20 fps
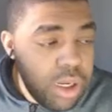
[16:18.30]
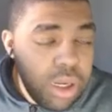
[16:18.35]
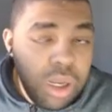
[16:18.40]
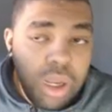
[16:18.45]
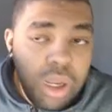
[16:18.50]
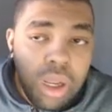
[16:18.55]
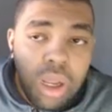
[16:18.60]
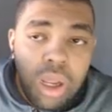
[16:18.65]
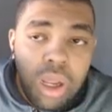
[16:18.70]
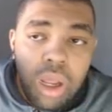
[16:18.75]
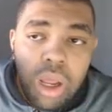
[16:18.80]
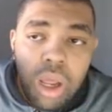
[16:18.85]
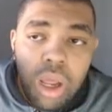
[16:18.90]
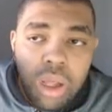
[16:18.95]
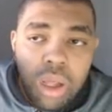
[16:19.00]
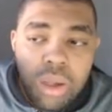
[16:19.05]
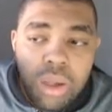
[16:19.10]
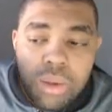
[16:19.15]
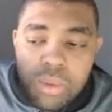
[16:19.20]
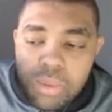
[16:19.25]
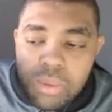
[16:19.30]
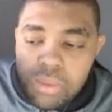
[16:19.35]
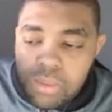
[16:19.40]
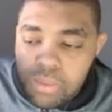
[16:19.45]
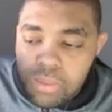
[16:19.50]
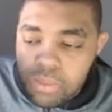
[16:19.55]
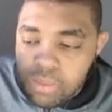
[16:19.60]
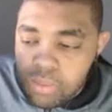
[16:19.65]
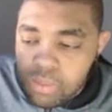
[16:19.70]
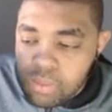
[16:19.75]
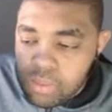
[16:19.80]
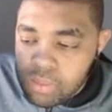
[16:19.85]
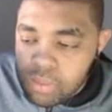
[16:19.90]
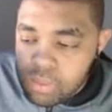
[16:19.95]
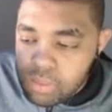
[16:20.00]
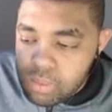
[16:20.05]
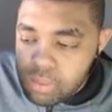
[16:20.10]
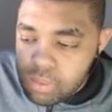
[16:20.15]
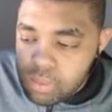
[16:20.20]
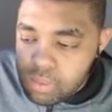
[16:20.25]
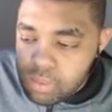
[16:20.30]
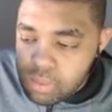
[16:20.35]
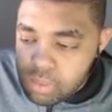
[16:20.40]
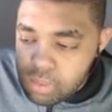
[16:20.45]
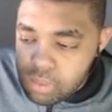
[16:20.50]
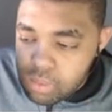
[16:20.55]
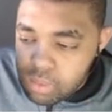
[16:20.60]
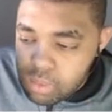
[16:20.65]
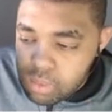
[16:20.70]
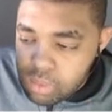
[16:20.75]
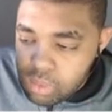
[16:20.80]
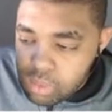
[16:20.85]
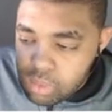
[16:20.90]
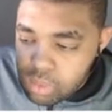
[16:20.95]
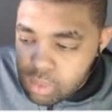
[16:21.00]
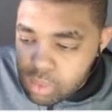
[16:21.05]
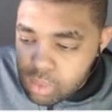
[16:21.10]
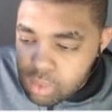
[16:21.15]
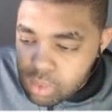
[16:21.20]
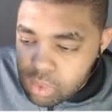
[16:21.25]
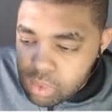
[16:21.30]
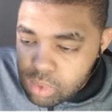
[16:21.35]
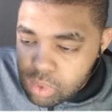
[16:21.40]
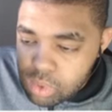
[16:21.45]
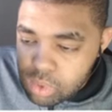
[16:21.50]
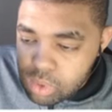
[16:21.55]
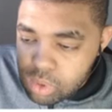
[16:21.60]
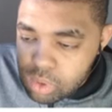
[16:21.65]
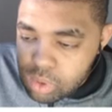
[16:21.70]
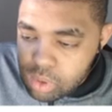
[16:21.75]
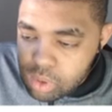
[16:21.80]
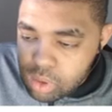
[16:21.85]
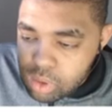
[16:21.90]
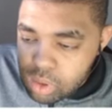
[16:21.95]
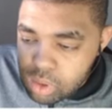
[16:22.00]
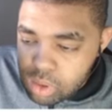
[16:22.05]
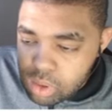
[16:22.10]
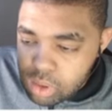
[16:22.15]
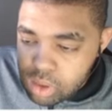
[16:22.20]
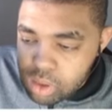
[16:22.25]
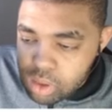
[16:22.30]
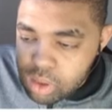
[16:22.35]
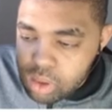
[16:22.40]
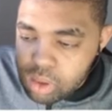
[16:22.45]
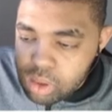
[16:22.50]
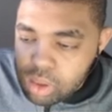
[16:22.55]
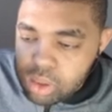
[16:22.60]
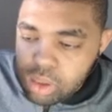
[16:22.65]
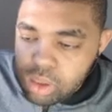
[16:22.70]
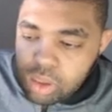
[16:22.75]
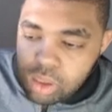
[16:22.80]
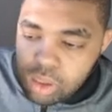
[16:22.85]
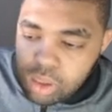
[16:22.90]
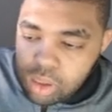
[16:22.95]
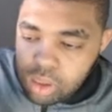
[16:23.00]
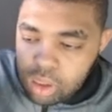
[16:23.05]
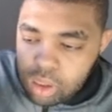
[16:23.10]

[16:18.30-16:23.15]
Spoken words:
Nothing is said.